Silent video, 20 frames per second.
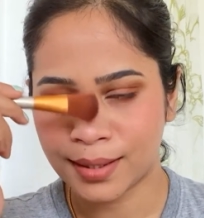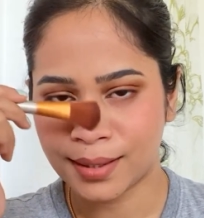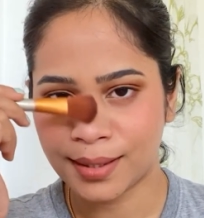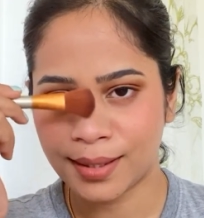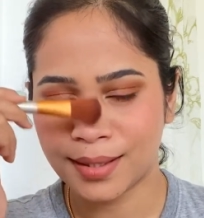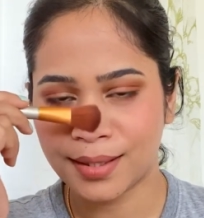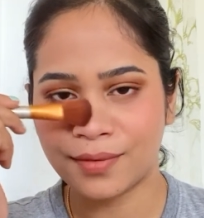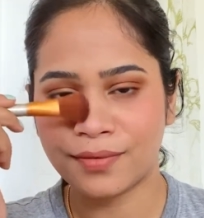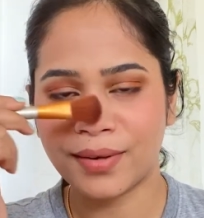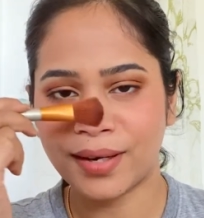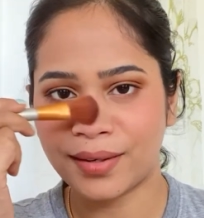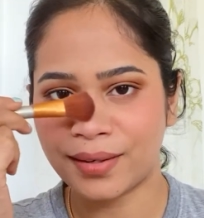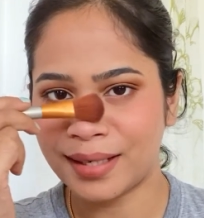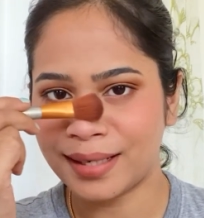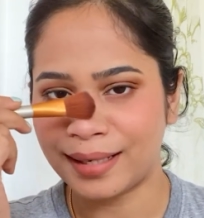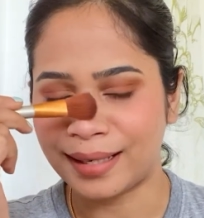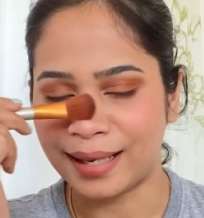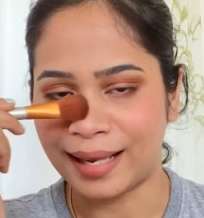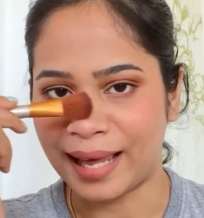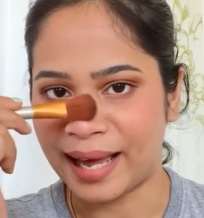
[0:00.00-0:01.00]
See, it's
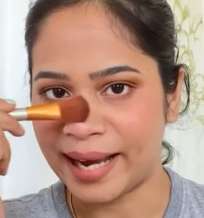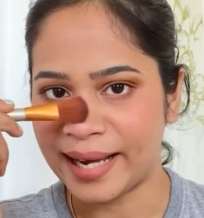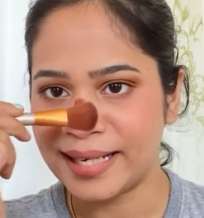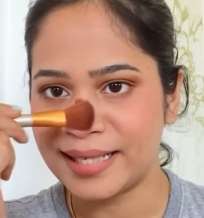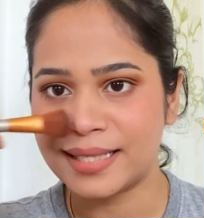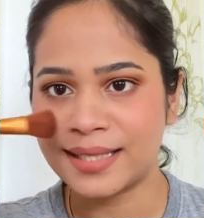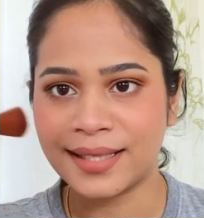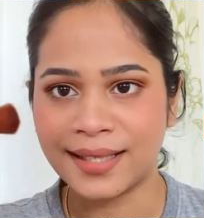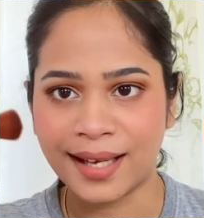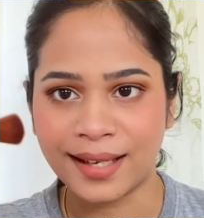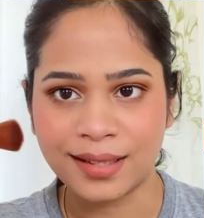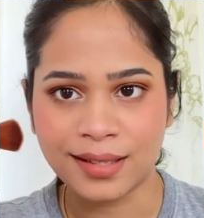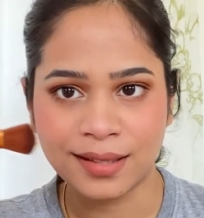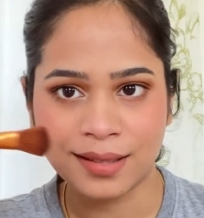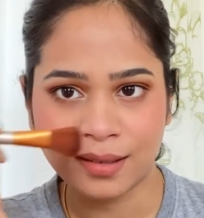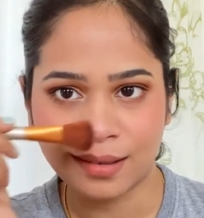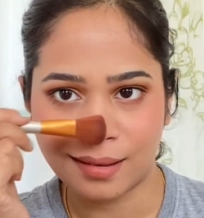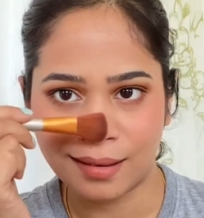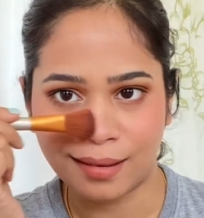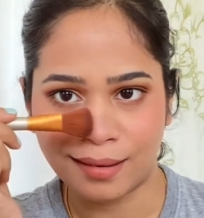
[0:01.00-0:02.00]
very light yet
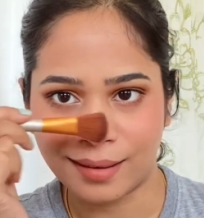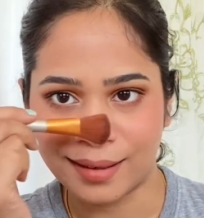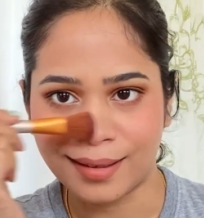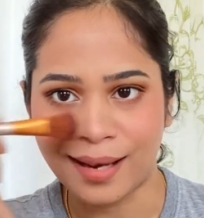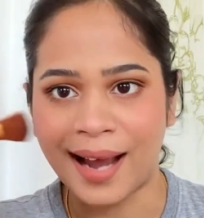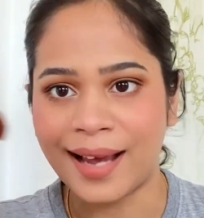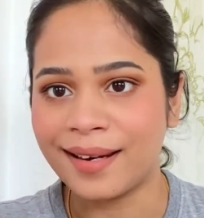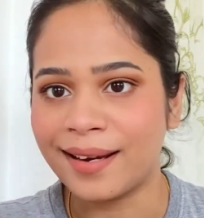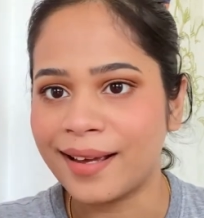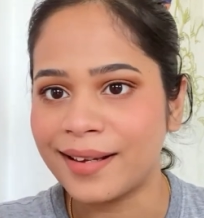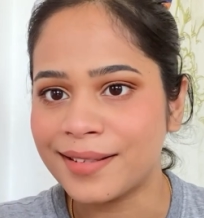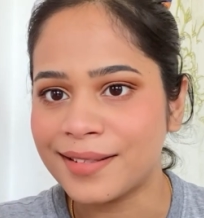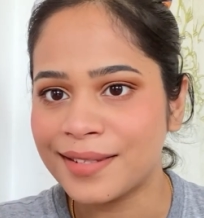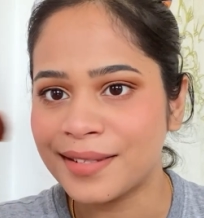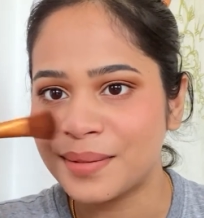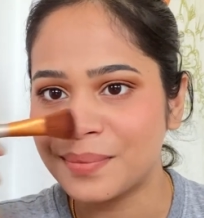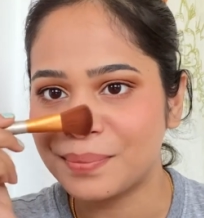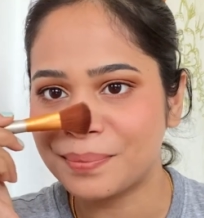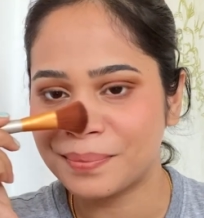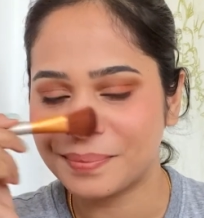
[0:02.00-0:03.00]
it
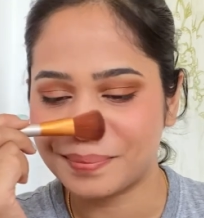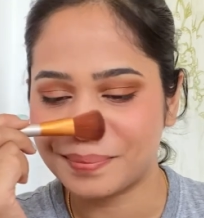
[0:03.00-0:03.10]
highlights.